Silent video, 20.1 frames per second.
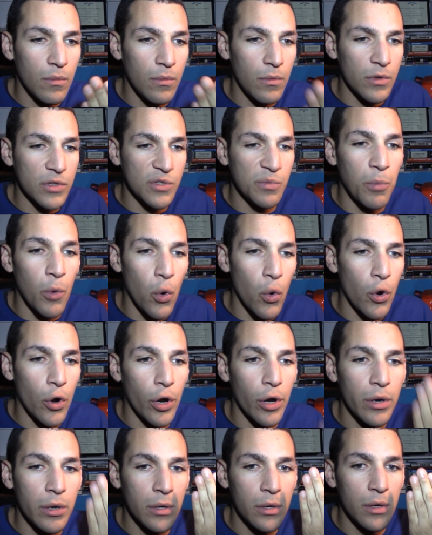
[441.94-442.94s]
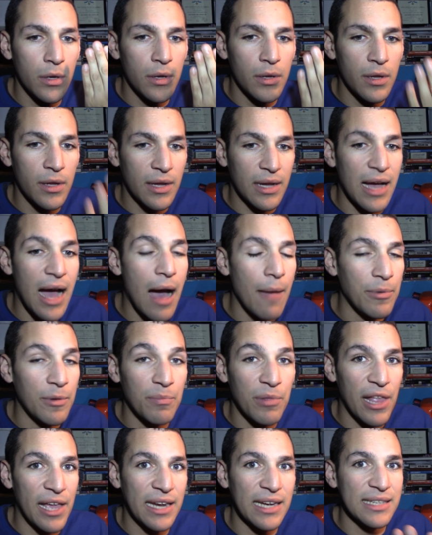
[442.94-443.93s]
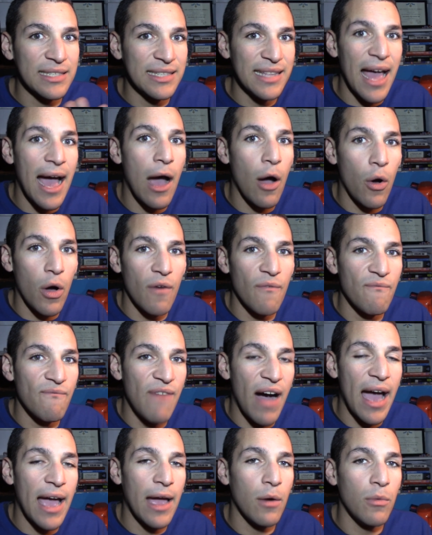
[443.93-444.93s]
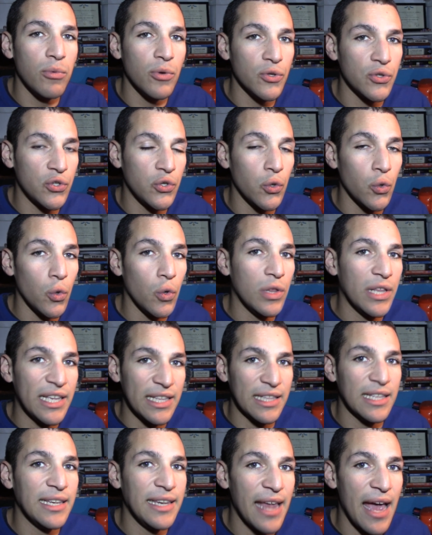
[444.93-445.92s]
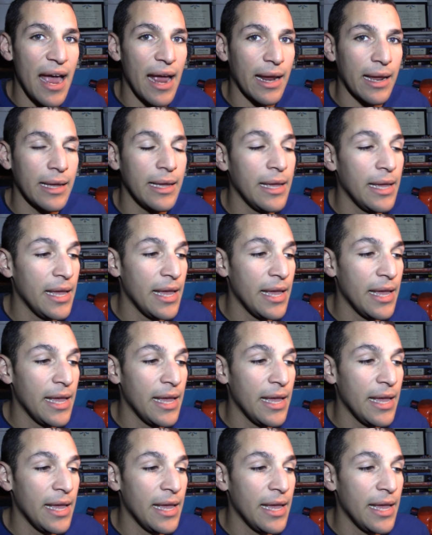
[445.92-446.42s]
Spore, Copy Plant is now a viable tool in the deck,